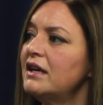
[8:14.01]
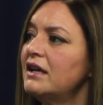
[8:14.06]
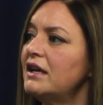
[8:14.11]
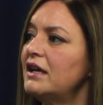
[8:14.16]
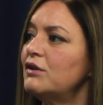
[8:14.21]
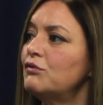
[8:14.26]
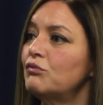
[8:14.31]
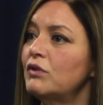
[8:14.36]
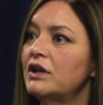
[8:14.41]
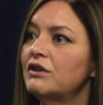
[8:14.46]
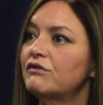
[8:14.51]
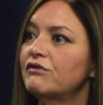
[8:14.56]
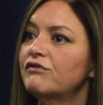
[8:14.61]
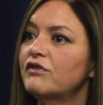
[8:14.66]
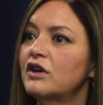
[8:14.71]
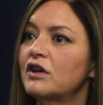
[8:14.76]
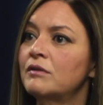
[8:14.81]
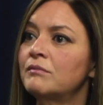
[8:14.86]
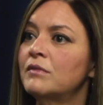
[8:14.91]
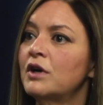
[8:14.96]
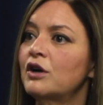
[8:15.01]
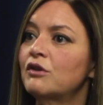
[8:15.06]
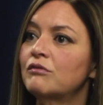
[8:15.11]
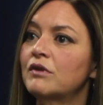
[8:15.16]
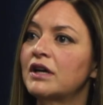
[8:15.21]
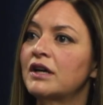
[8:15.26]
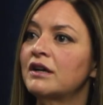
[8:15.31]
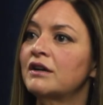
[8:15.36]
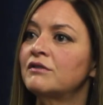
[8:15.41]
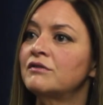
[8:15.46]
It went from
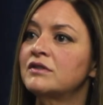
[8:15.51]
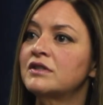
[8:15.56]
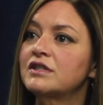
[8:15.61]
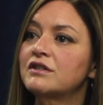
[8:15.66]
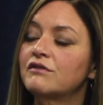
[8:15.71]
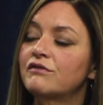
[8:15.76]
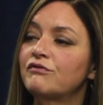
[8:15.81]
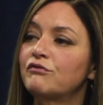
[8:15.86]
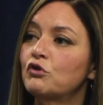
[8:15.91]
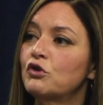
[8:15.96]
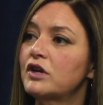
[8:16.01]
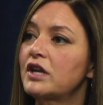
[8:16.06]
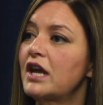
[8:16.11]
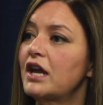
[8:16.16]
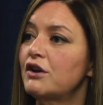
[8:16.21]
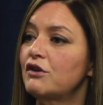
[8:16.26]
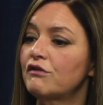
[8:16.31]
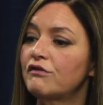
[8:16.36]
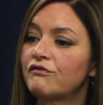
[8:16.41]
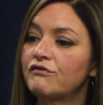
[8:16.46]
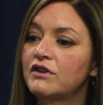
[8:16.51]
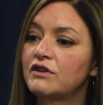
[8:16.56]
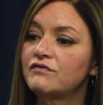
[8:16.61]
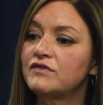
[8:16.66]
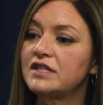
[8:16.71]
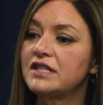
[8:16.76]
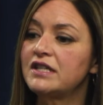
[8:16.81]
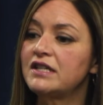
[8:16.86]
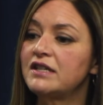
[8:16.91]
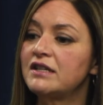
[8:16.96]
around 48 or
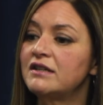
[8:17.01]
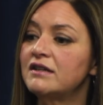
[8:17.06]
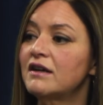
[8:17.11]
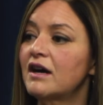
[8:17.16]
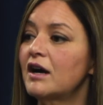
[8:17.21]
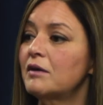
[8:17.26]
50